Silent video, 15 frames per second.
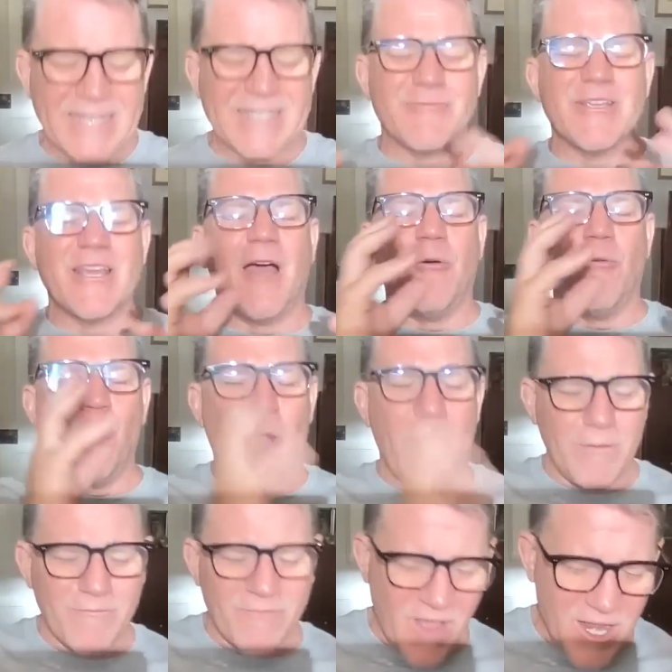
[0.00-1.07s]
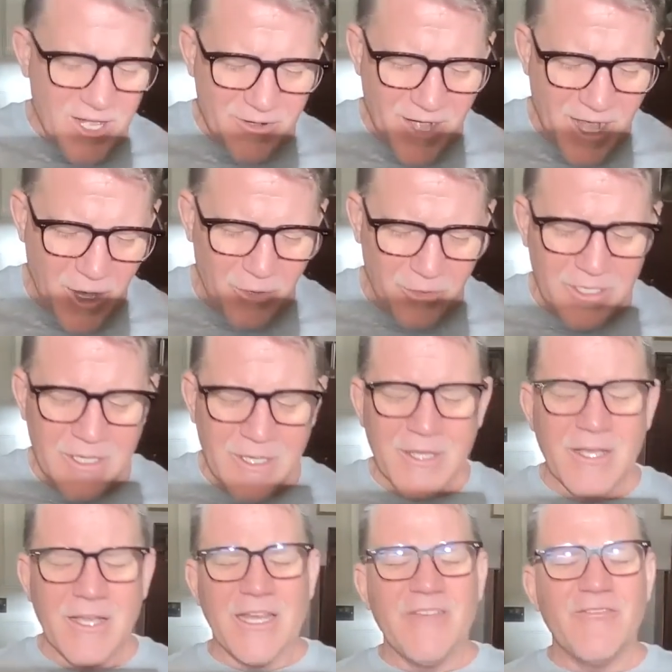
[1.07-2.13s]
least we got one fire out,
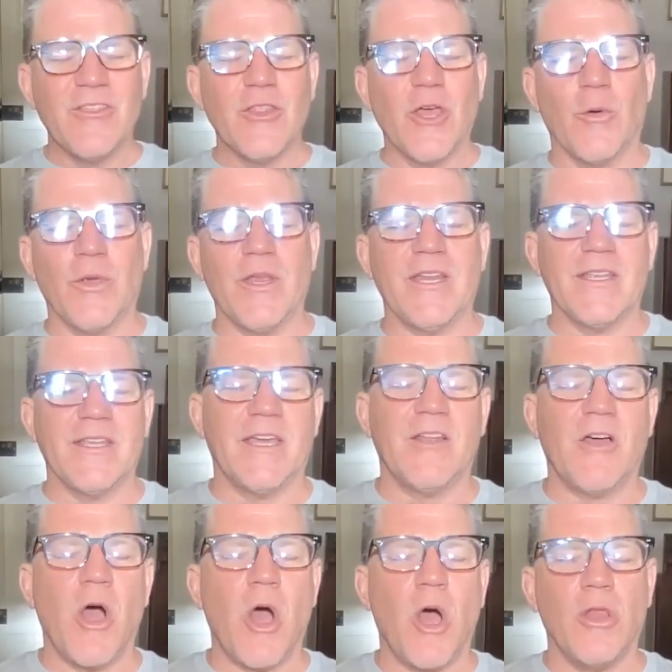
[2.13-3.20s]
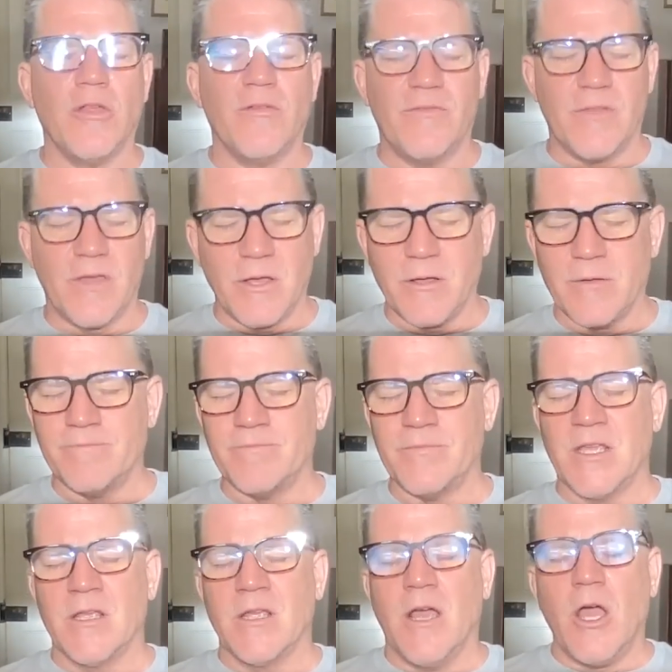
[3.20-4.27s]
even though we didn't get all of
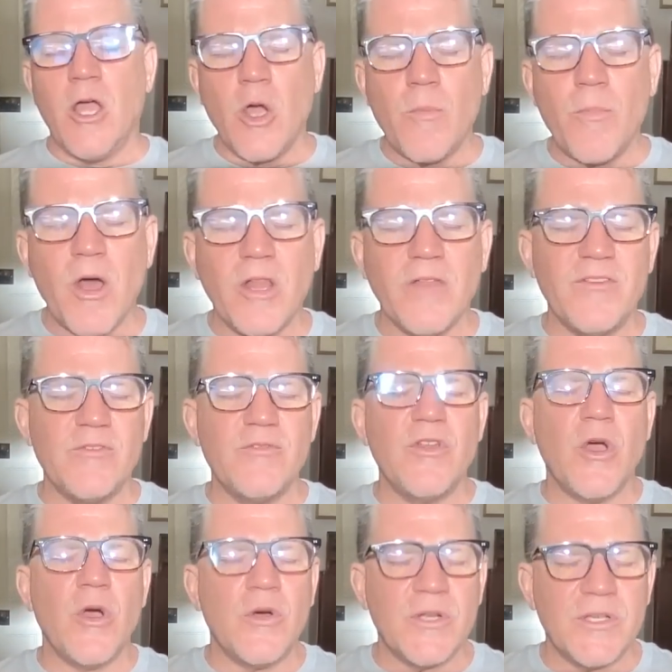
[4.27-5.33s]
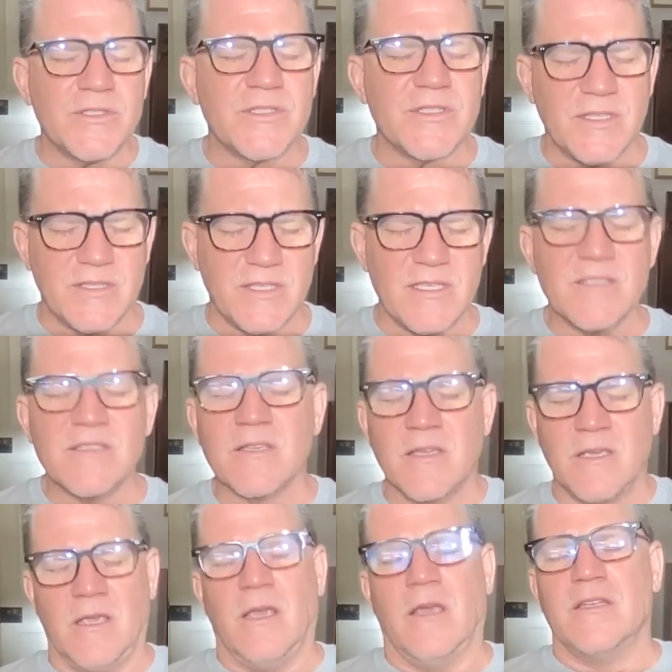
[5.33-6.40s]
them. I hope all of you notice that
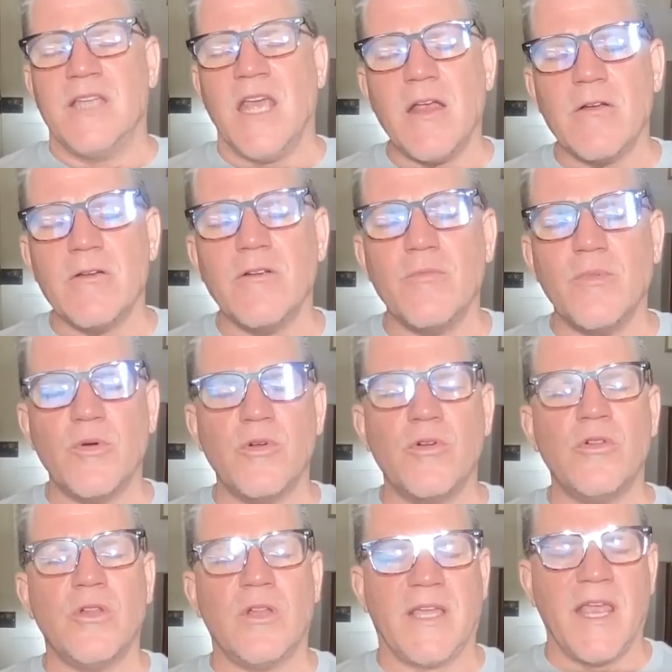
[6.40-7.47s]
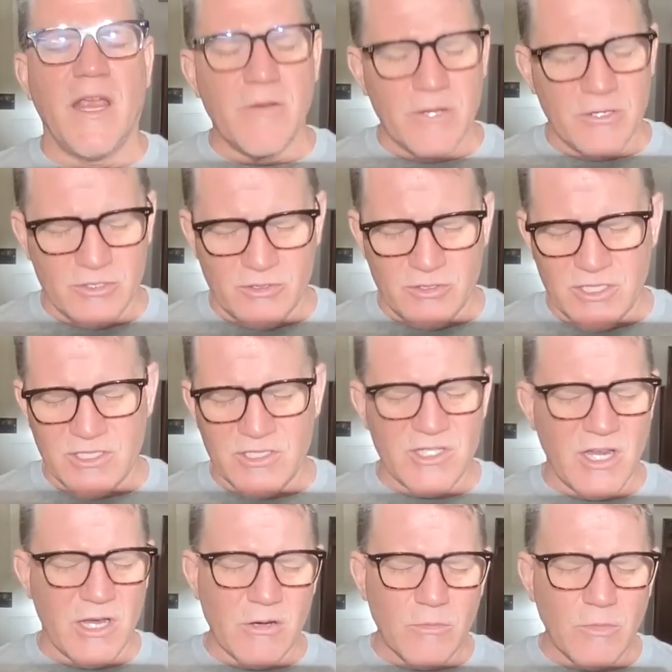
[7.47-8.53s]
these terrible characters, these
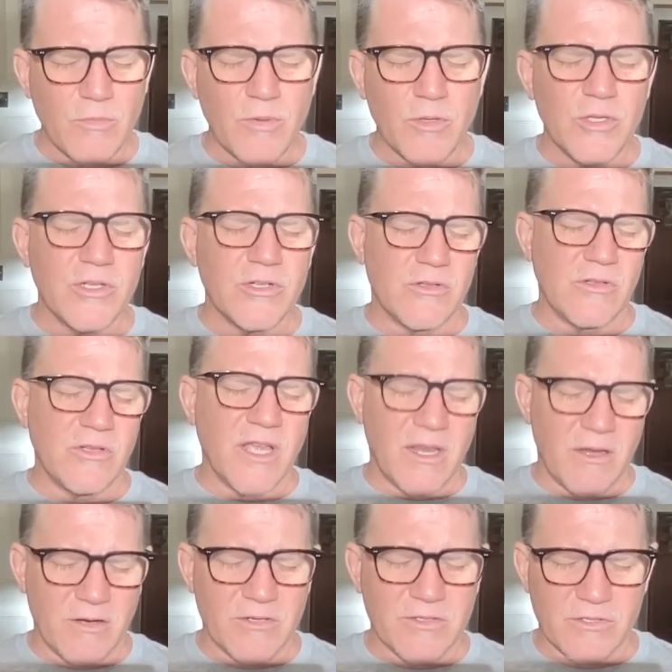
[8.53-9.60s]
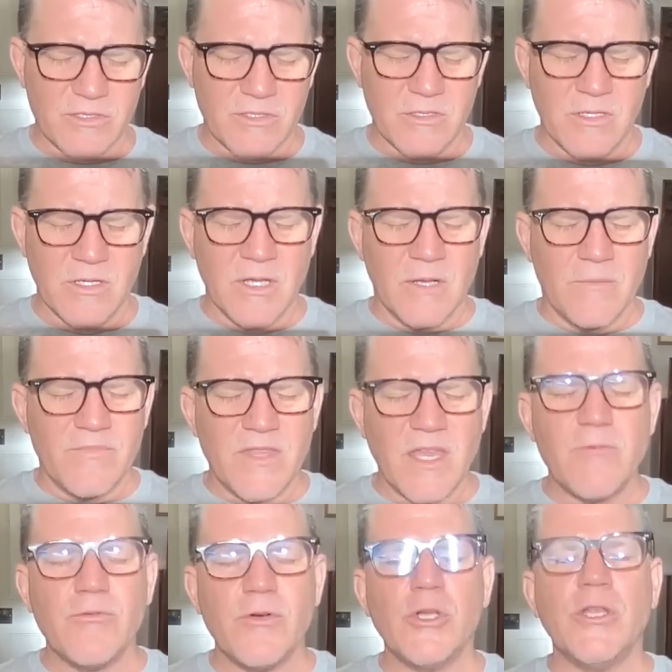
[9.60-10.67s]
terrible political characters,
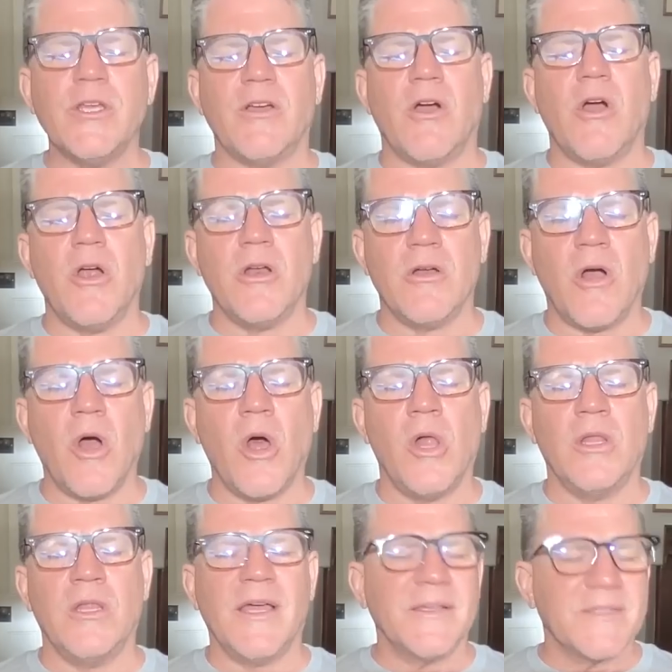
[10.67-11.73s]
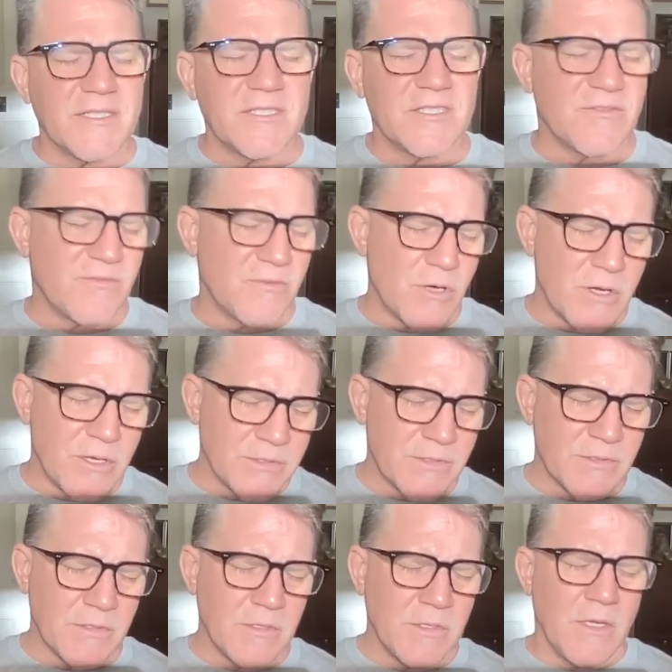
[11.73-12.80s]
they really are all lessons for
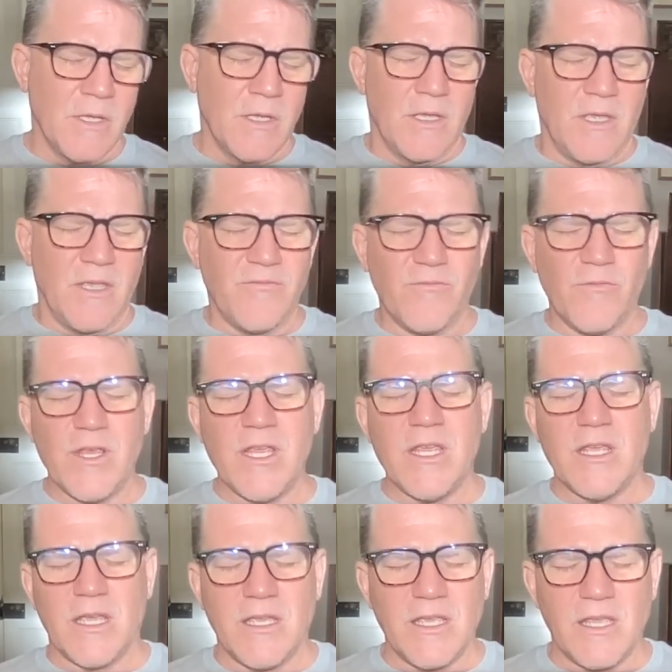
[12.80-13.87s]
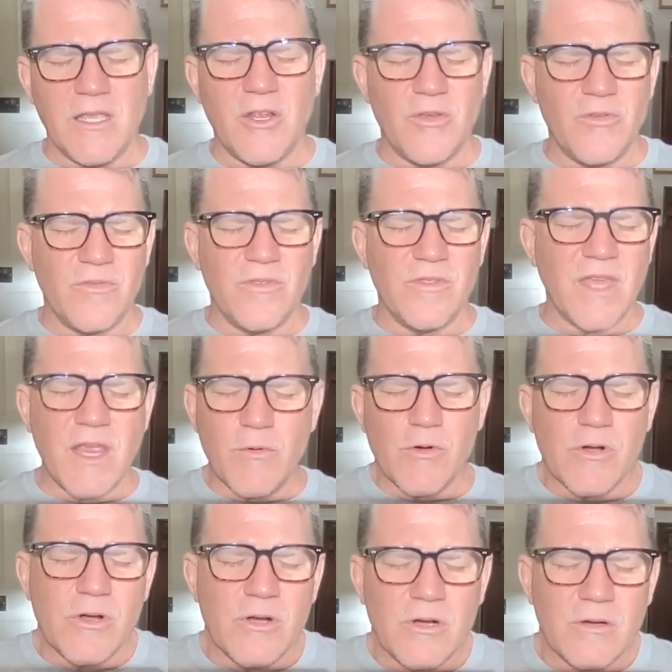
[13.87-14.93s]
us. If they
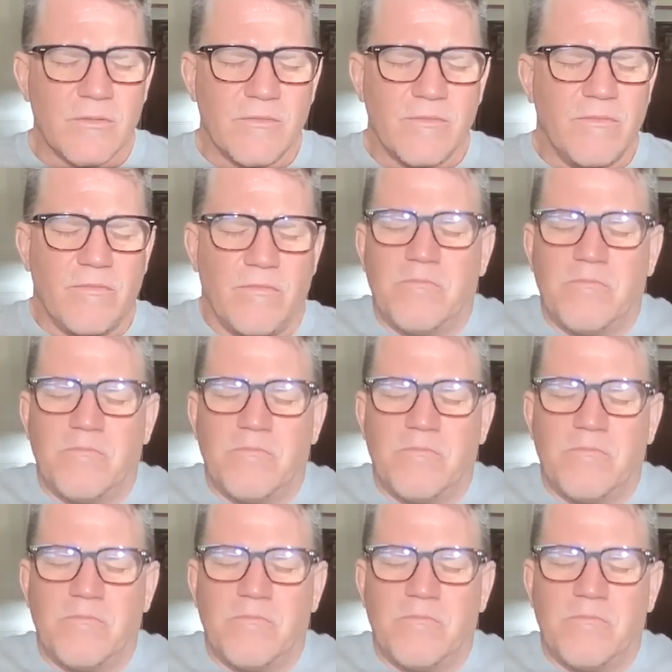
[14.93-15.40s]
were